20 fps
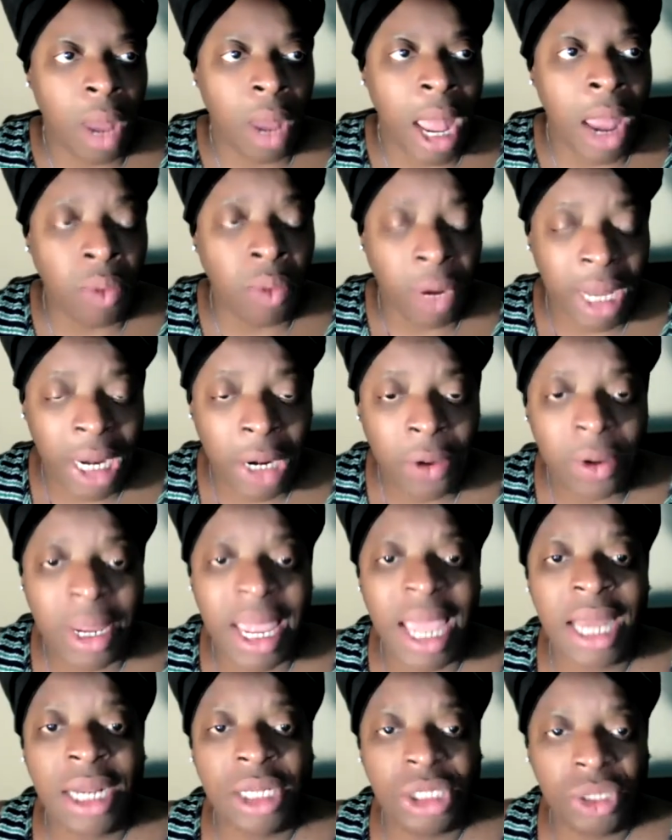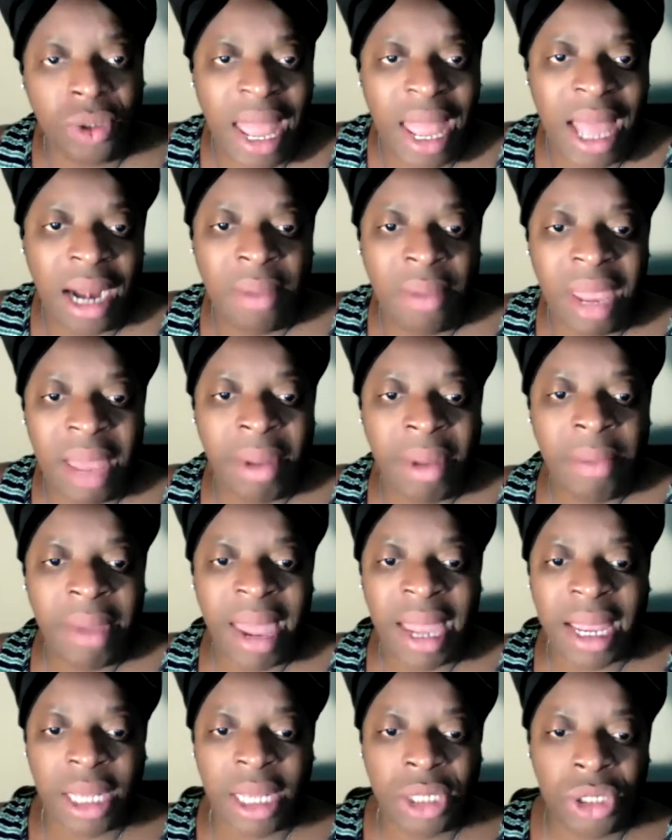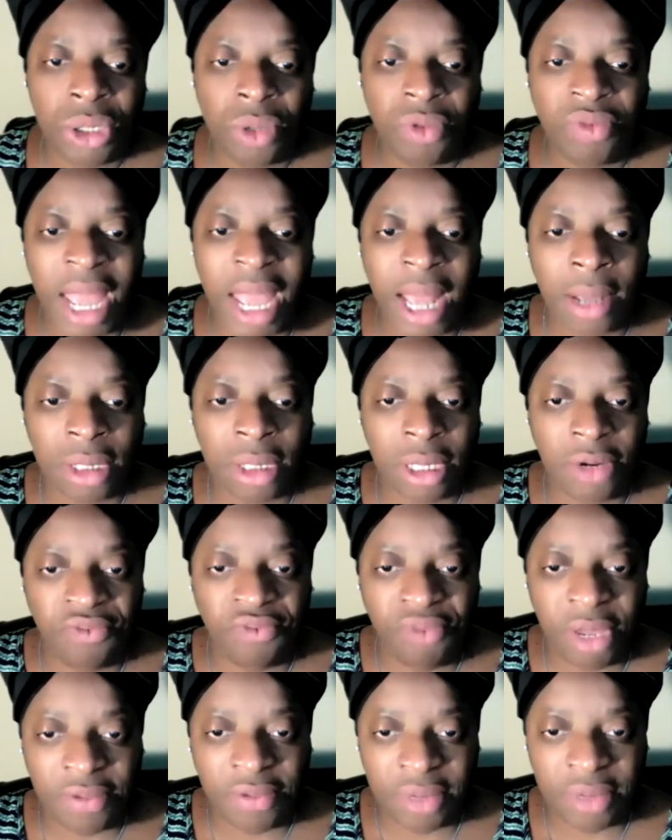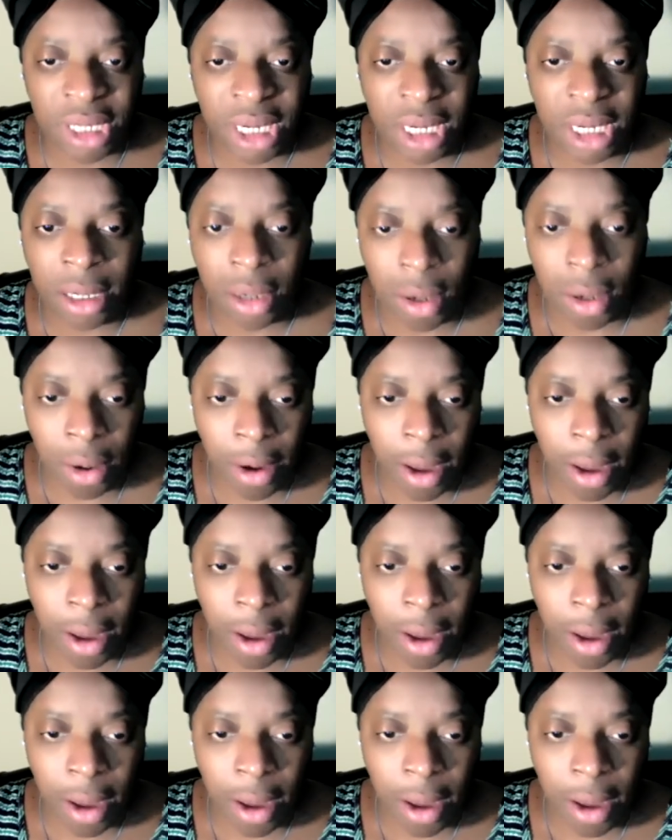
I relocated to Alabama back in 2015.